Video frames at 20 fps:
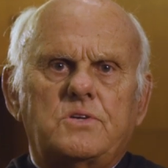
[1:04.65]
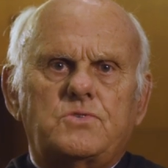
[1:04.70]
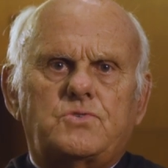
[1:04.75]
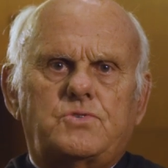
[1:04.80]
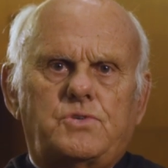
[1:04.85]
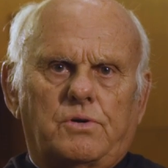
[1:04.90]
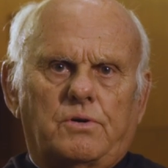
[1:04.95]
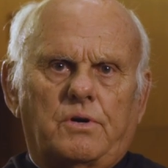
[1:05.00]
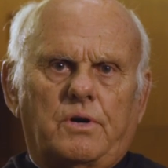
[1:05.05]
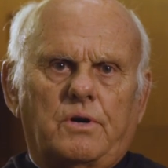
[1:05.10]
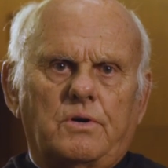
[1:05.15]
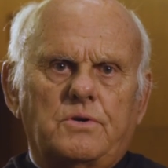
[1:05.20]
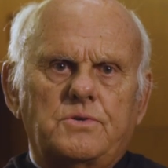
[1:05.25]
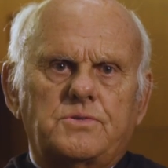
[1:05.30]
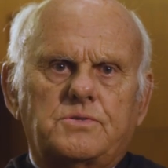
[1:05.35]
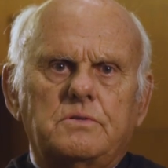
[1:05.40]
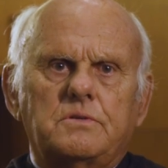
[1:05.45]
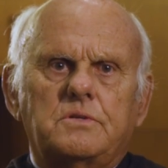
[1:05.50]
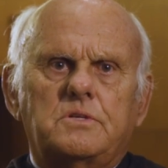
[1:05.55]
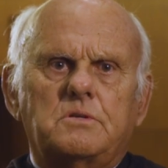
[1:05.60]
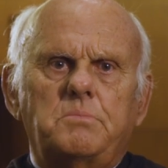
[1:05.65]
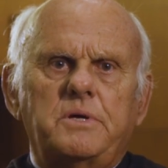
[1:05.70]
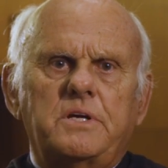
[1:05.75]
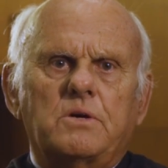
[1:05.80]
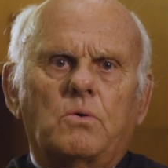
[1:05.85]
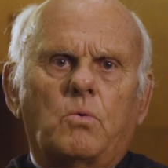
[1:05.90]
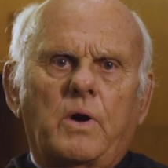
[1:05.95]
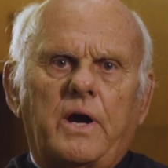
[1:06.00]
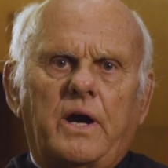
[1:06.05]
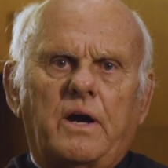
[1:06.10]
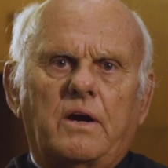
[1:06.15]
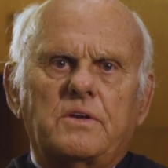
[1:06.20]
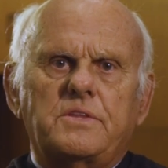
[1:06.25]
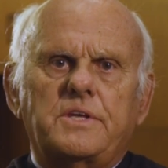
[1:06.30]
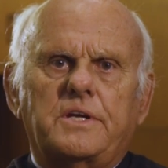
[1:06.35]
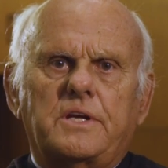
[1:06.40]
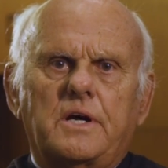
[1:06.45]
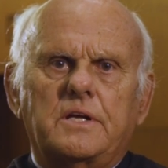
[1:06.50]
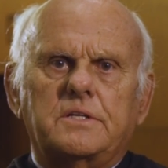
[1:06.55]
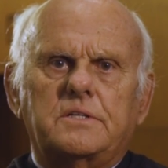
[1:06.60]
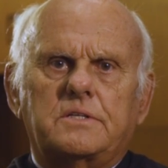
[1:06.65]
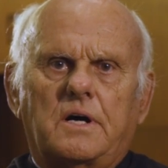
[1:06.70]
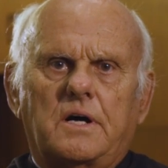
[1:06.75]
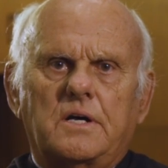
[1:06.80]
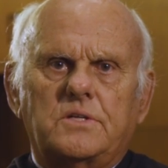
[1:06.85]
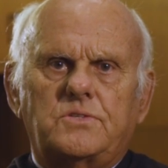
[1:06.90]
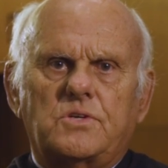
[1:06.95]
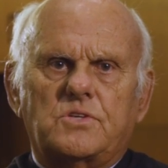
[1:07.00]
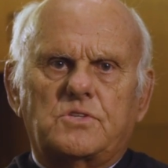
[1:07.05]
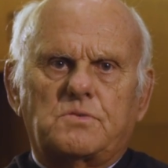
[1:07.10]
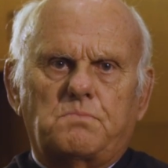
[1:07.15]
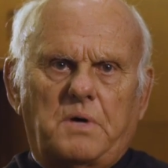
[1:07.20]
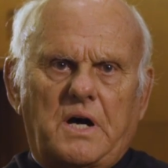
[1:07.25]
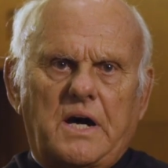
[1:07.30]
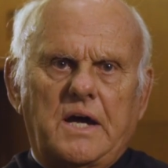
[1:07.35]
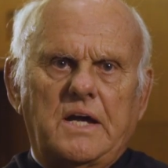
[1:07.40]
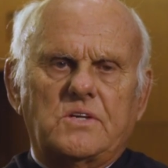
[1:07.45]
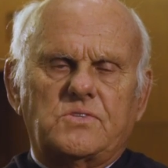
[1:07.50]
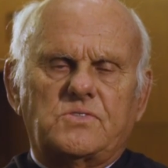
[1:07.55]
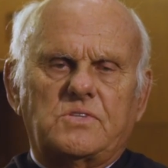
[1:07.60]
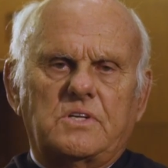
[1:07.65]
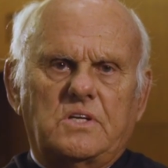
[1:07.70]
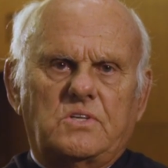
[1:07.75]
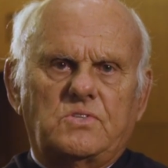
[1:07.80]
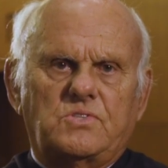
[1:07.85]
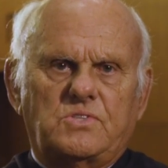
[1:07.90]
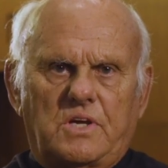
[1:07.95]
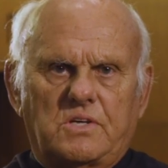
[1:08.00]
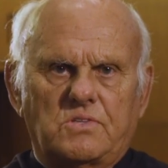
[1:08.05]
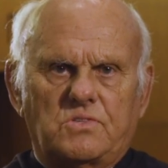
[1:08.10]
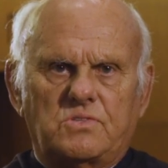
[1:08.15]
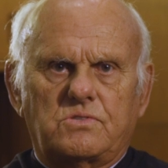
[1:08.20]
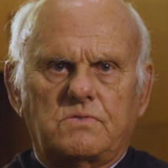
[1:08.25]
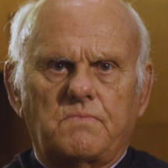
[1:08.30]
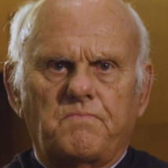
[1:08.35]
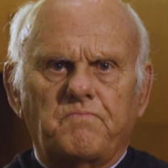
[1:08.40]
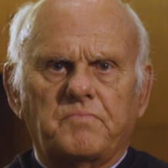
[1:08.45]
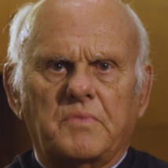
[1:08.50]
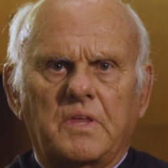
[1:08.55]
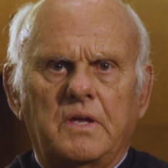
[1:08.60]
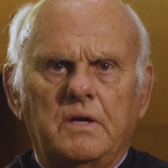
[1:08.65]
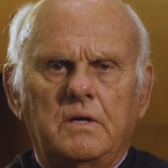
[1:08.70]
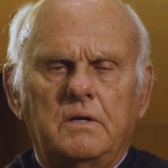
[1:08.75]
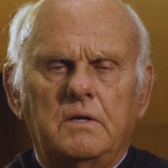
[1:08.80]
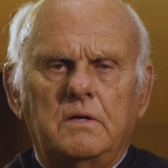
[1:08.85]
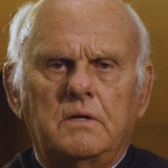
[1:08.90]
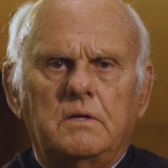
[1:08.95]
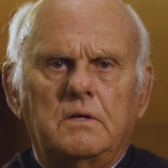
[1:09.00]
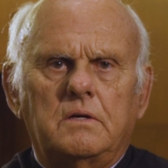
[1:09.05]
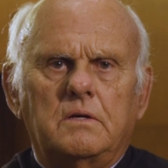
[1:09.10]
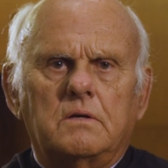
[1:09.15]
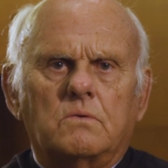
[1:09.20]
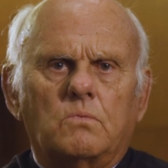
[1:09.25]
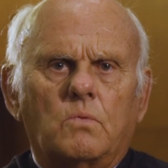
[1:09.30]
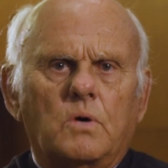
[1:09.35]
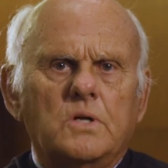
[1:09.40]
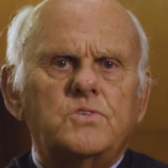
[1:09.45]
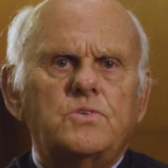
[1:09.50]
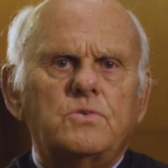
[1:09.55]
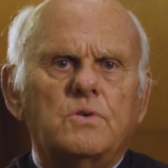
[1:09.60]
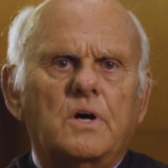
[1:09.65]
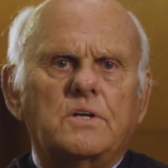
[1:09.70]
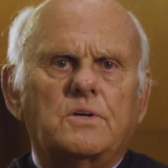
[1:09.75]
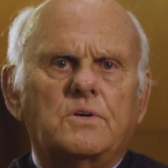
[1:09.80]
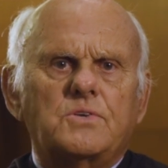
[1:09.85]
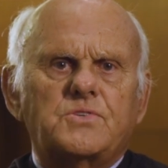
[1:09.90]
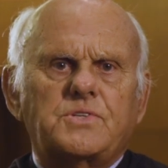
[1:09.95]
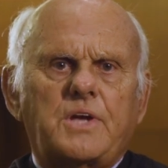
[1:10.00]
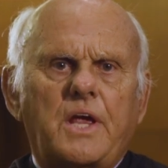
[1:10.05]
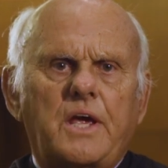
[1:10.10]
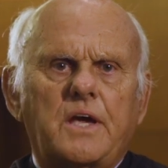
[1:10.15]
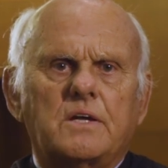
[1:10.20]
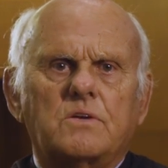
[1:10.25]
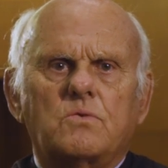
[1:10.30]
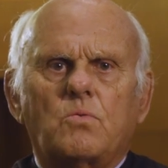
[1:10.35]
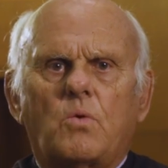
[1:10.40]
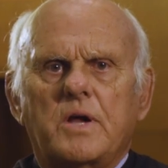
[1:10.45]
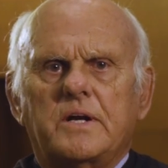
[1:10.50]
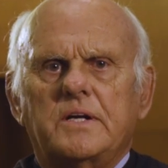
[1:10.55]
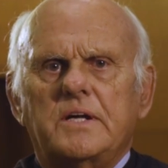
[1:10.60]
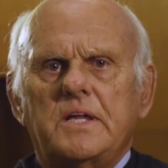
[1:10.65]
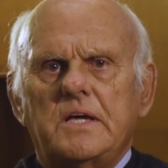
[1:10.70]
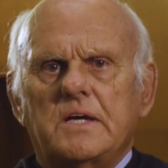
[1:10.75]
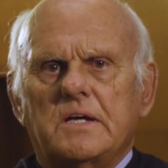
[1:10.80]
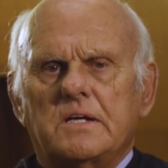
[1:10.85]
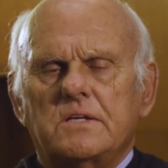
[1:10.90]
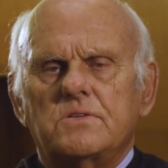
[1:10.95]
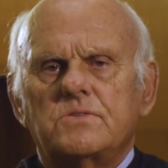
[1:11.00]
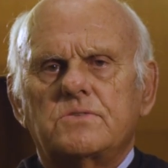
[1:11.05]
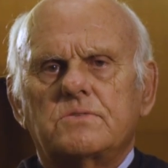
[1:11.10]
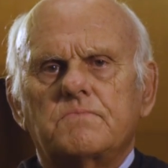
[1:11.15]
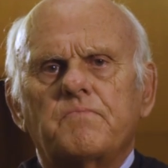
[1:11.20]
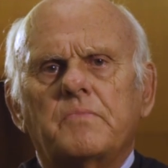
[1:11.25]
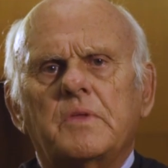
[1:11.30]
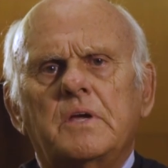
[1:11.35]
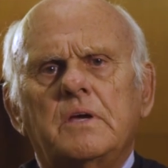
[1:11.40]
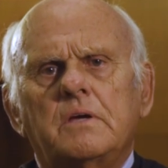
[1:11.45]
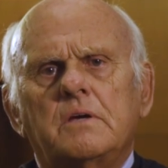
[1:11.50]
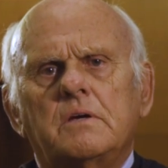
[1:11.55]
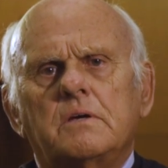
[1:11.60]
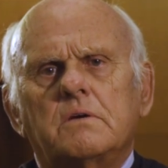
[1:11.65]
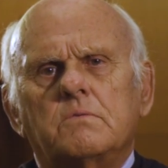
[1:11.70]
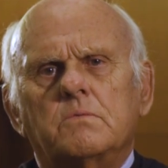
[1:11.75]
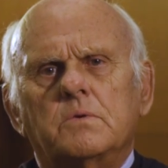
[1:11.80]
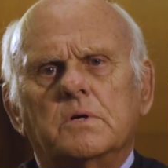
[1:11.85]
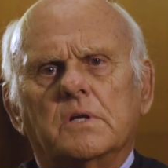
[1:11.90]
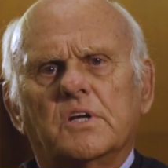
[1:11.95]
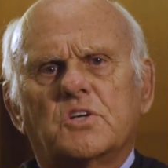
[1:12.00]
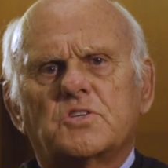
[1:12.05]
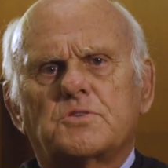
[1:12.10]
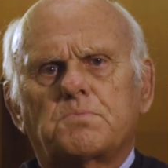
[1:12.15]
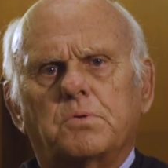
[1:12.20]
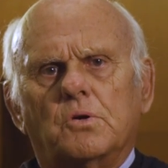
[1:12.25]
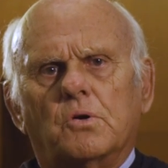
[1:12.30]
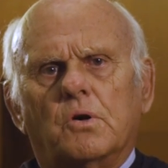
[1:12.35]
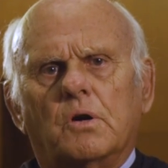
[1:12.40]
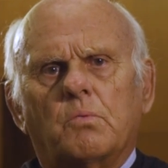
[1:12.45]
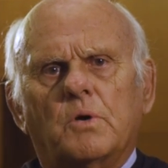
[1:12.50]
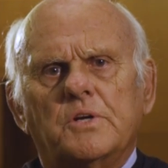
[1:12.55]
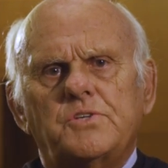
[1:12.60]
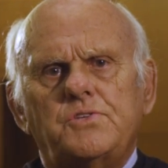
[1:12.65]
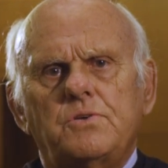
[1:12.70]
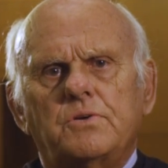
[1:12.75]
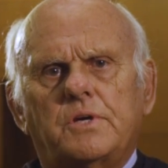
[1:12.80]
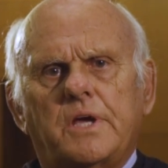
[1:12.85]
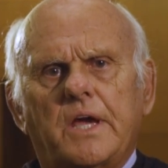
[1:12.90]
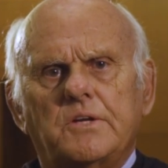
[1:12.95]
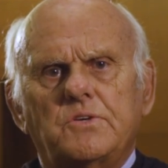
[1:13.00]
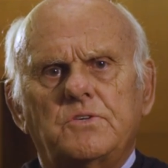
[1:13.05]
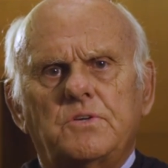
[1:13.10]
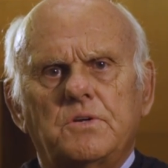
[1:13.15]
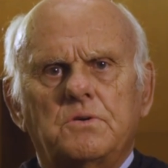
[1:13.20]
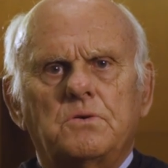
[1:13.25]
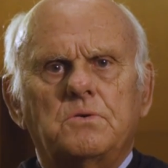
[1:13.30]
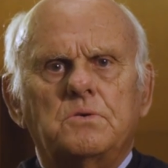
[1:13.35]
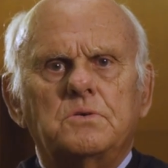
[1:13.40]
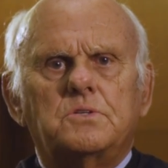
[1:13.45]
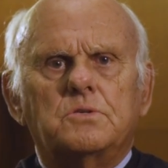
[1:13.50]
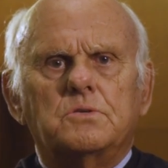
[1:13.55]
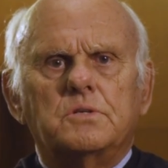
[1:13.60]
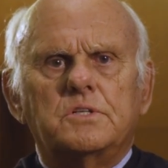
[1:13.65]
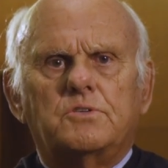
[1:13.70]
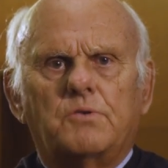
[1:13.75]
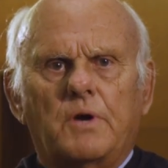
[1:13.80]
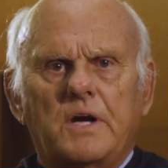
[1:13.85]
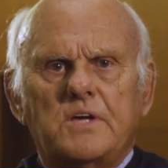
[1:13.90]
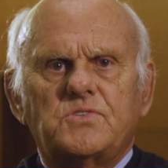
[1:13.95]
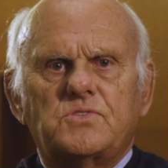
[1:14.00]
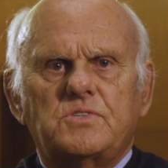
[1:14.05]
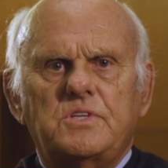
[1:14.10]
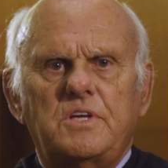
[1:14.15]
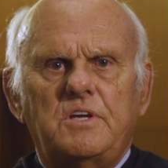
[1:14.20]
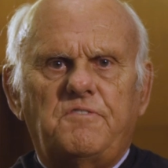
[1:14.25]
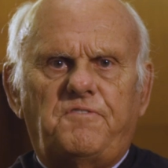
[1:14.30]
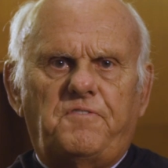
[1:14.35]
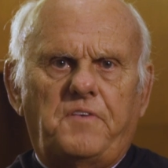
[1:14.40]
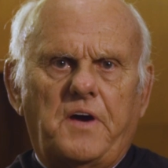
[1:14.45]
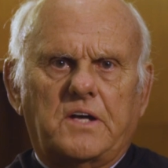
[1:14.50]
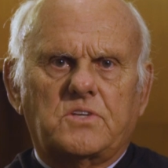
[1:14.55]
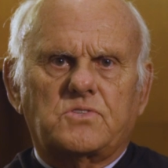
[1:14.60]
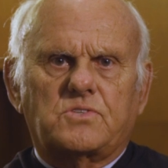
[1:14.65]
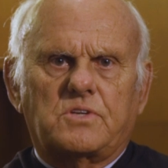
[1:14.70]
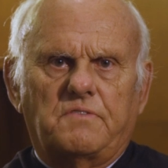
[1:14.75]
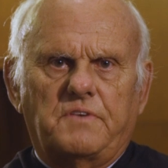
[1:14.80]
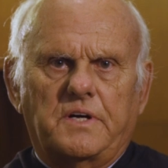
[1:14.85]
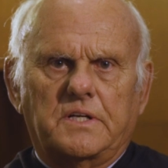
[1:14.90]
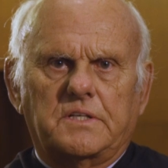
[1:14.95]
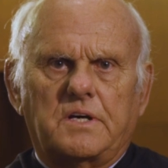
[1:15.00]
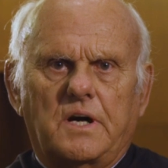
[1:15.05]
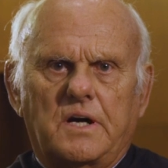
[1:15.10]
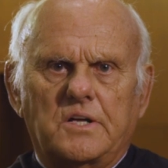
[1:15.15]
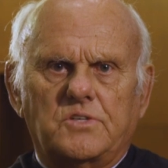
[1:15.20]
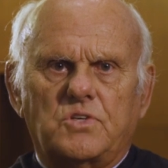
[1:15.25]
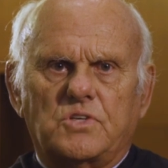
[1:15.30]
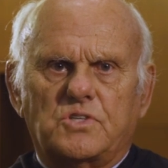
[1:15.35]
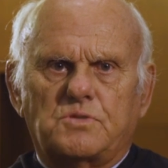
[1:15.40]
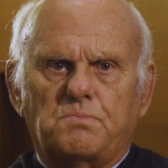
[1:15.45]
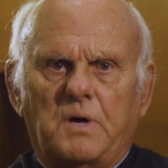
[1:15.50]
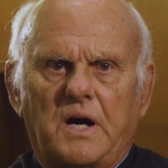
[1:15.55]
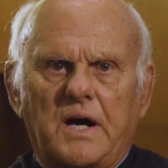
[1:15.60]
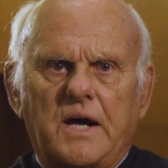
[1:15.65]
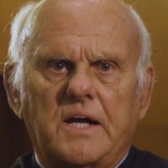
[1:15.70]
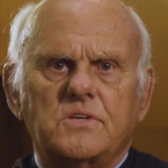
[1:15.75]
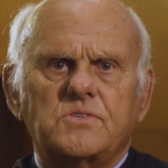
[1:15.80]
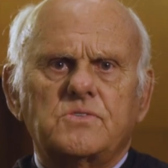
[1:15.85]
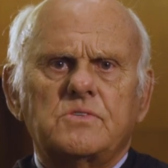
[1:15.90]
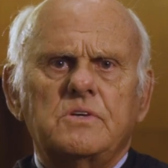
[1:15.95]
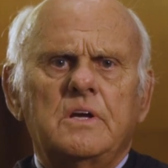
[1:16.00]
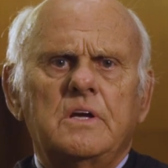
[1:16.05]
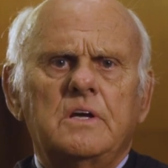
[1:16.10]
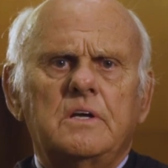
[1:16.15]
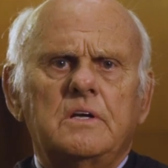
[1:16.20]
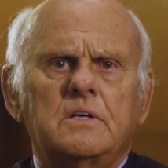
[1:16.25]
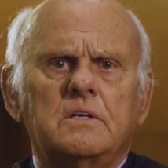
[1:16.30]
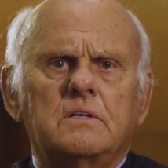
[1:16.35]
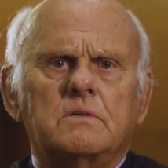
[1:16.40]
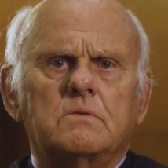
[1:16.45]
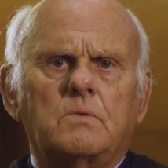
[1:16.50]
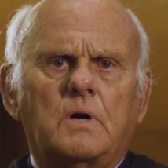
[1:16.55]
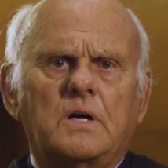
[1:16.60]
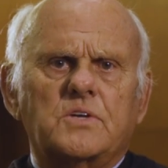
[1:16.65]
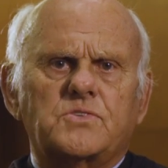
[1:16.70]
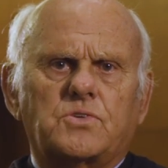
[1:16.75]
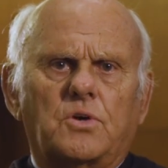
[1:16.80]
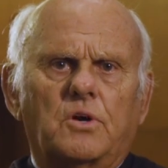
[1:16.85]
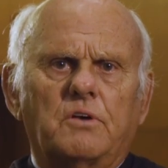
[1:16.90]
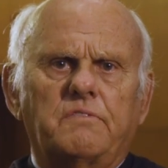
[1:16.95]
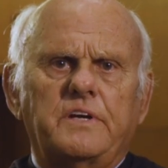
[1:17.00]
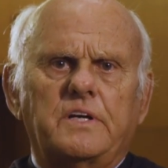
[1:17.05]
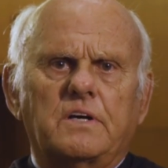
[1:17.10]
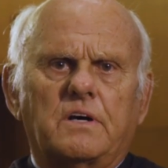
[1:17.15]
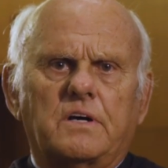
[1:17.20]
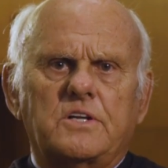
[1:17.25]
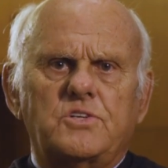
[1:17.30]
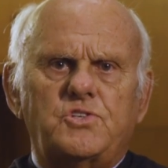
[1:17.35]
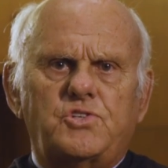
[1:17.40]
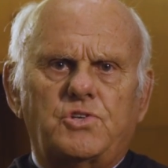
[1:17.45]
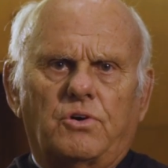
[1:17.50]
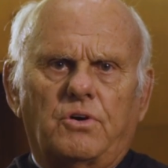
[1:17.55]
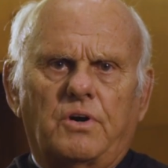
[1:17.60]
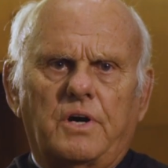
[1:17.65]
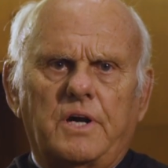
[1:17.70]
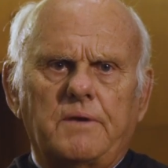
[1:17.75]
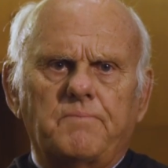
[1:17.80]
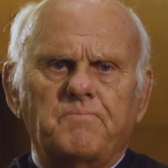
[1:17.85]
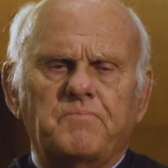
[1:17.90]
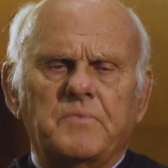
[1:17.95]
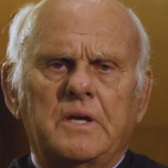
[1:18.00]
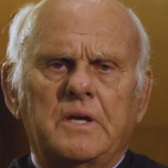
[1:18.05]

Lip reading: as jurors to be aware that unconscious bias exists. Once you understand what it is, we'll explore what you can do to address the effects of unconscious bias while serving on a jury,